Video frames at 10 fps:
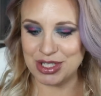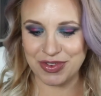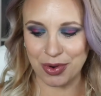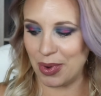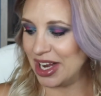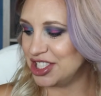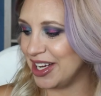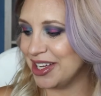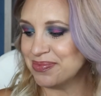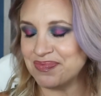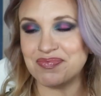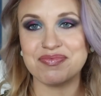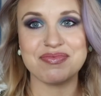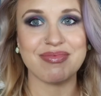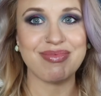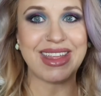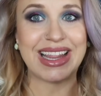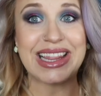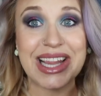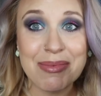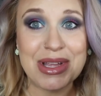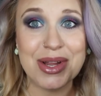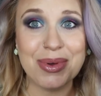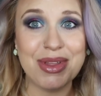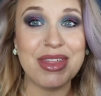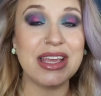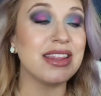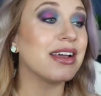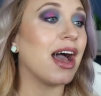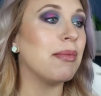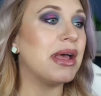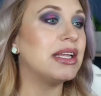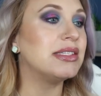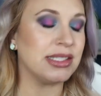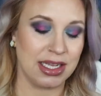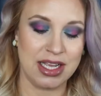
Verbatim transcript: for watching. Let me know what you think in the comments.